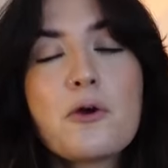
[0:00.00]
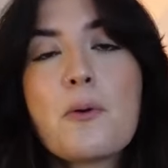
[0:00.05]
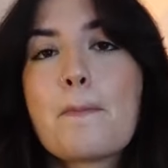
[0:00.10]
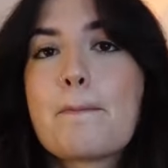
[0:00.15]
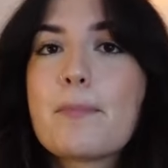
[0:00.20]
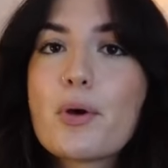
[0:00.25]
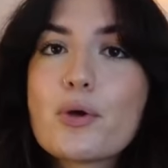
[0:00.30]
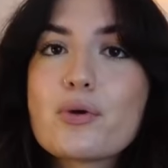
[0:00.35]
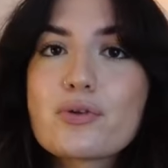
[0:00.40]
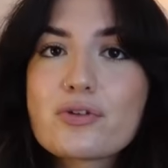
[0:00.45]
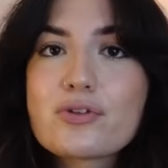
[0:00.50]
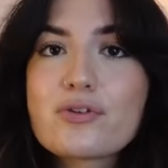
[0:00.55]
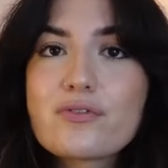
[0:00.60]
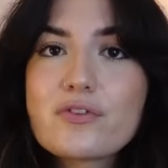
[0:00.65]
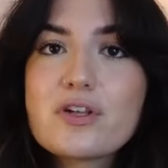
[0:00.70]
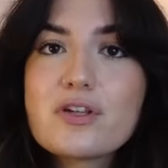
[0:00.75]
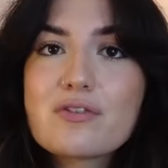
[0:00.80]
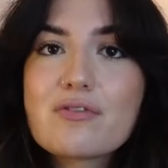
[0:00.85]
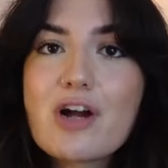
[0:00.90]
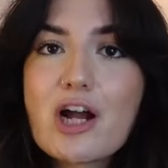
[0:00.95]
Most of
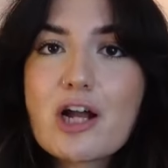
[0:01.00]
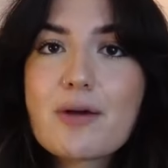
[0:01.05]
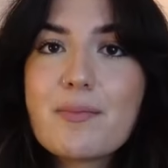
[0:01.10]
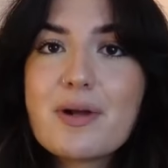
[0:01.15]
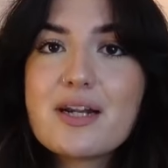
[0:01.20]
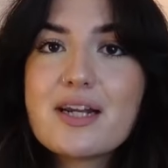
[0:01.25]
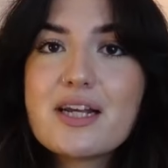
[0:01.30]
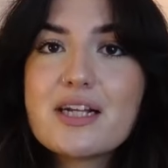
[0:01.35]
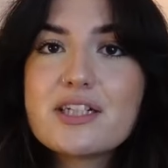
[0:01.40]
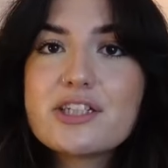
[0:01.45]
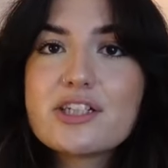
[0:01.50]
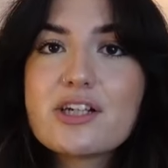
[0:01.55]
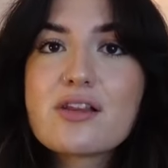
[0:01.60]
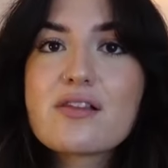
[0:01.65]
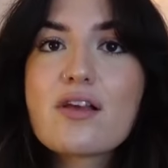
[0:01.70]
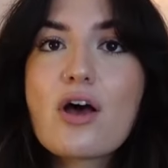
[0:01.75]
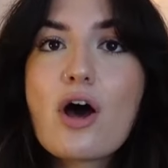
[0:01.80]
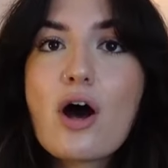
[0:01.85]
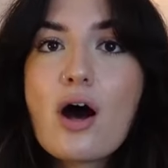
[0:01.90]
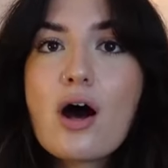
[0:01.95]
these
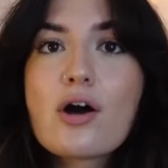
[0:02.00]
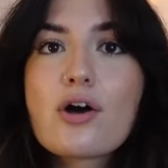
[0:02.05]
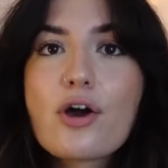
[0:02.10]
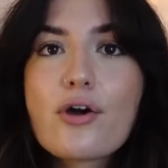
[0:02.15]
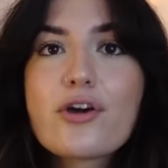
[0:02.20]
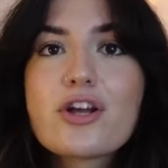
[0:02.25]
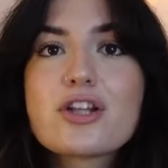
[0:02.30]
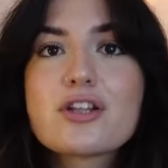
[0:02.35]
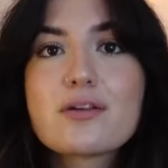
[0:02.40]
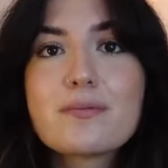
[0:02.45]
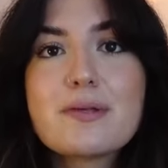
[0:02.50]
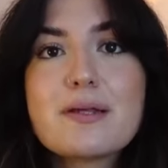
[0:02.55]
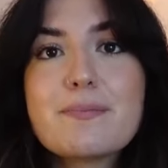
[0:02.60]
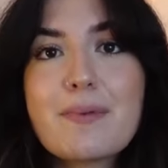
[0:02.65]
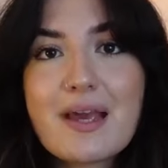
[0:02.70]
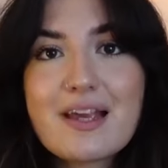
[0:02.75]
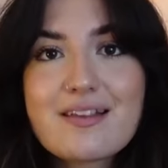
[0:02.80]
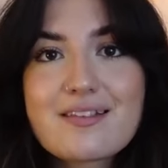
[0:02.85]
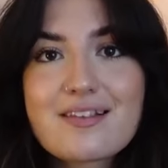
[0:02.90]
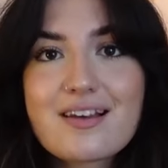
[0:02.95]
recommendations are going to be
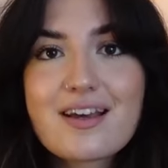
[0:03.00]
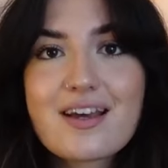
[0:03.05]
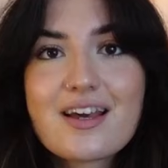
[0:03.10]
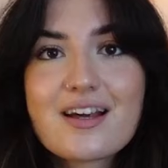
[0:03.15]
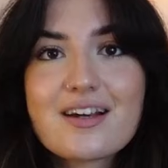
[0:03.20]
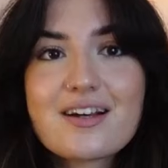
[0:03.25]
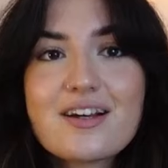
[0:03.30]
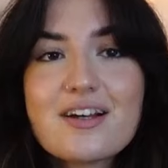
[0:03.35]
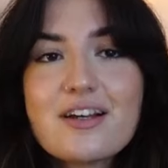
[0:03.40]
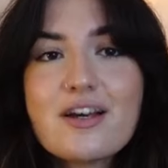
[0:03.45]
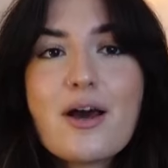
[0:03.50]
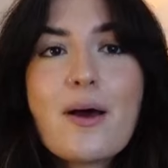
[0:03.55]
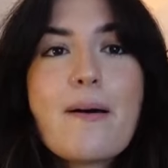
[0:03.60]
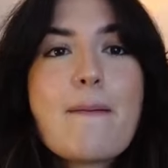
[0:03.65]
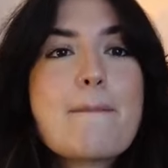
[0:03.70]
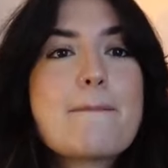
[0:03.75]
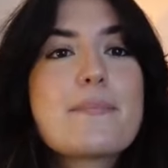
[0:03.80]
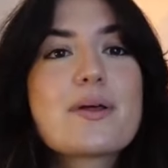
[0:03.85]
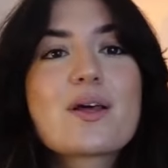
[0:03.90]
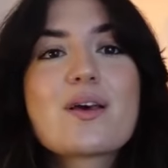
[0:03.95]
basic
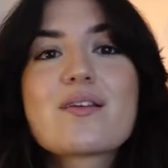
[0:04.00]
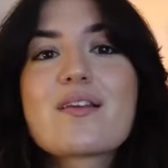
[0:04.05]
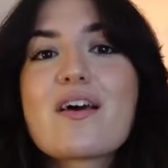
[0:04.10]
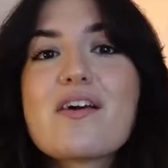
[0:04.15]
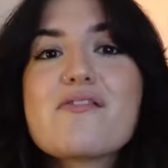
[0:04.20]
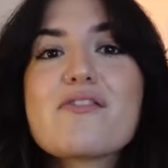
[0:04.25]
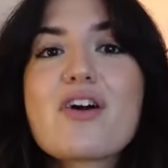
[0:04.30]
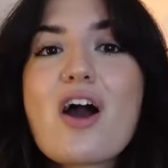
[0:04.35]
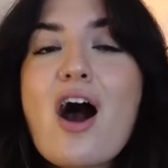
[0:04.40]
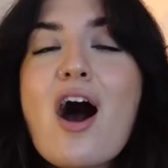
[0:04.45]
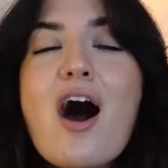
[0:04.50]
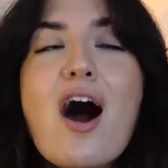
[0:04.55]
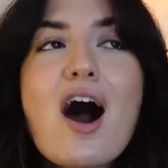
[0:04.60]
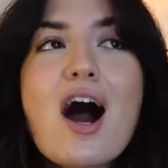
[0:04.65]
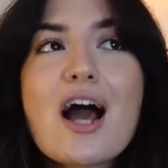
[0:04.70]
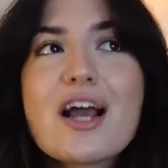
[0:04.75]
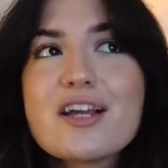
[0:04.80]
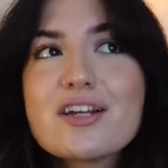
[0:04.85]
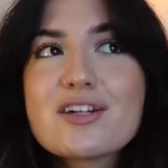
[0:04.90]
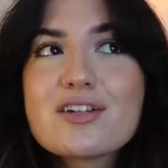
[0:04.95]
because I've
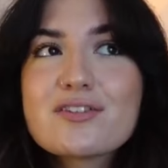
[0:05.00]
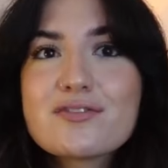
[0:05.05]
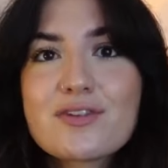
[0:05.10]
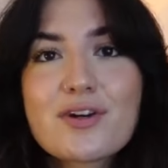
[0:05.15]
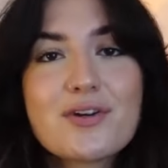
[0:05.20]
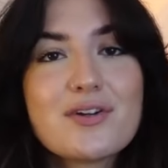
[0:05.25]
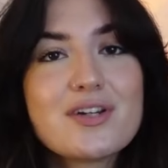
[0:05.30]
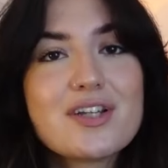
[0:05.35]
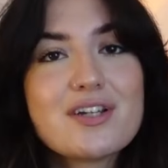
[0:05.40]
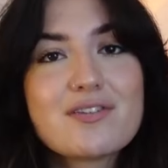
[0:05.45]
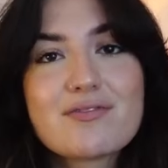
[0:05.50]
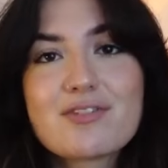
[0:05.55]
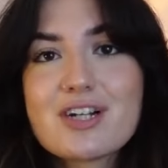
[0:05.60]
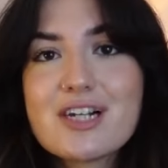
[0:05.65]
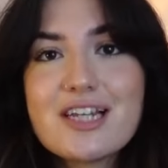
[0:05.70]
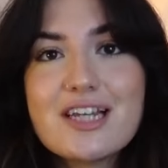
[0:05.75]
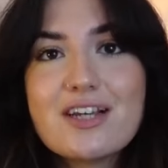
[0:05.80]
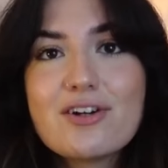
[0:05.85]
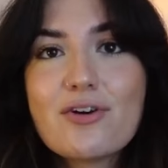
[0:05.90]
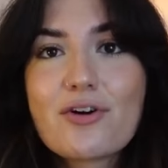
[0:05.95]
kind of only
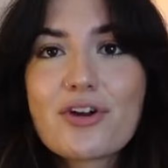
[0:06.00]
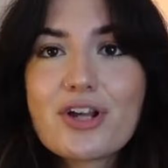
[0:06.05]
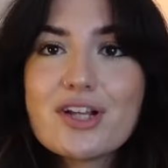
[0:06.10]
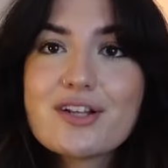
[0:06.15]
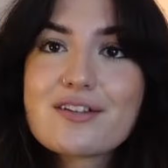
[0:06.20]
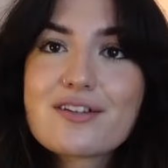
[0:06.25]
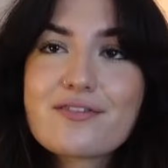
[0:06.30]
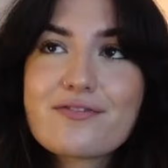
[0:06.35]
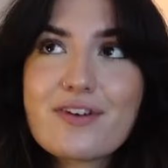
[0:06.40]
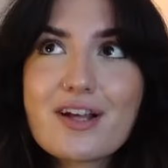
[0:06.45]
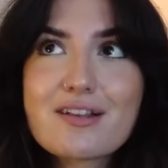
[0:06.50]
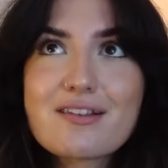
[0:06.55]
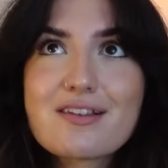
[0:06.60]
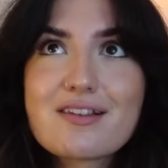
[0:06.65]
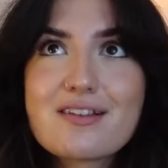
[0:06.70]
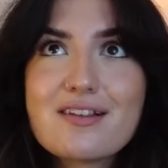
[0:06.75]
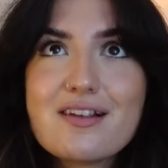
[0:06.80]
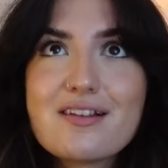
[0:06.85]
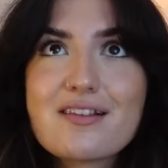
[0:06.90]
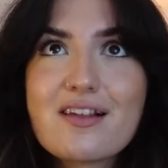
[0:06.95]
really gone into
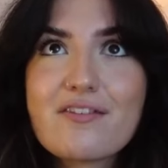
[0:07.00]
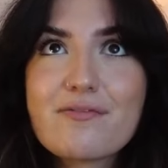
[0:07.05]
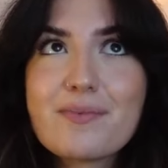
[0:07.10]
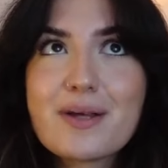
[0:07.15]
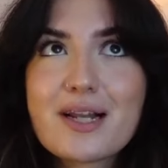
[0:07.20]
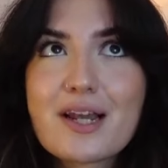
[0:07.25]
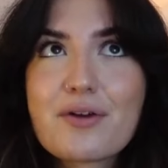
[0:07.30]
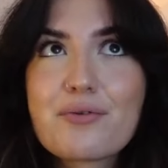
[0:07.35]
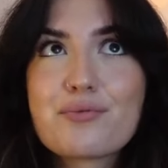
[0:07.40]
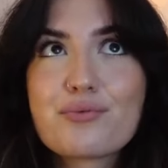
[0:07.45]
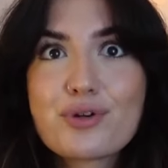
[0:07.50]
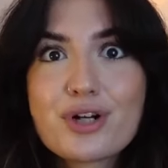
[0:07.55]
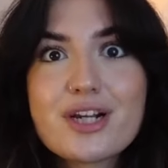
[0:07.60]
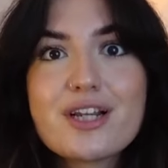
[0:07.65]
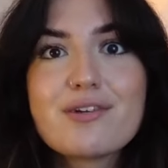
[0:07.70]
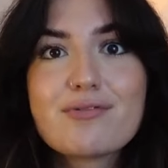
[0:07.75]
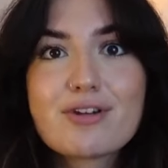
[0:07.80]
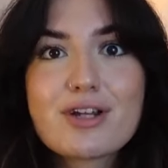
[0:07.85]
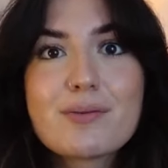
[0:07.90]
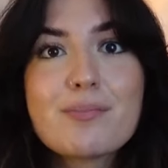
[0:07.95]
fantasies that have been like
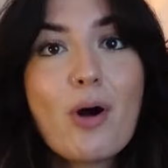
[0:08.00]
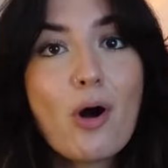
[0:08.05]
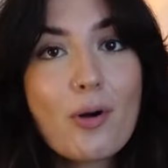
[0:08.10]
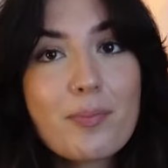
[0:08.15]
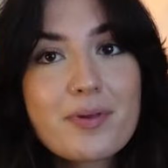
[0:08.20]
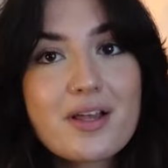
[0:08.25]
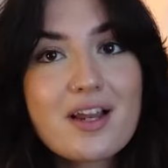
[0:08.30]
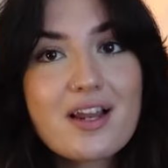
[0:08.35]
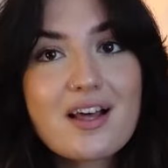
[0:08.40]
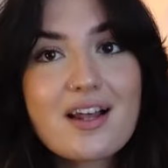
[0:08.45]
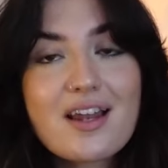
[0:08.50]
really really popular